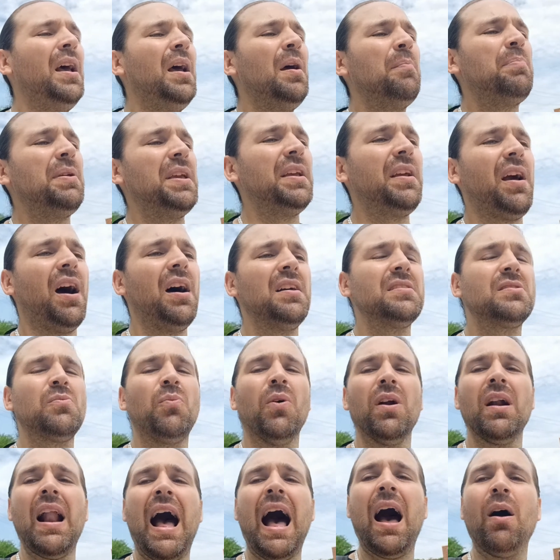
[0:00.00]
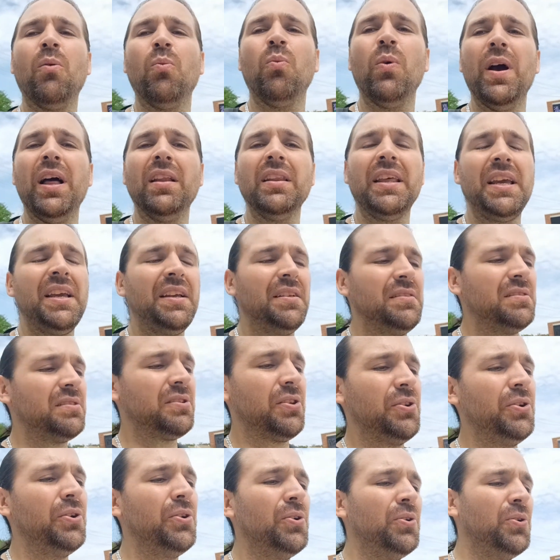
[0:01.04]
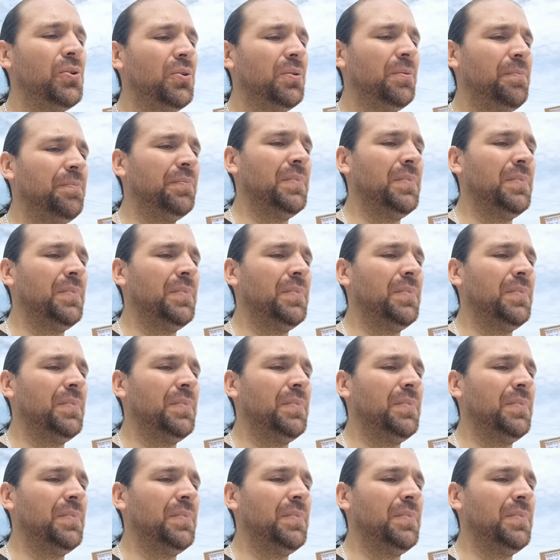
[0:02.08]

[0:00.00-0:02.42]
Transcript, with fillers: because we're not willing to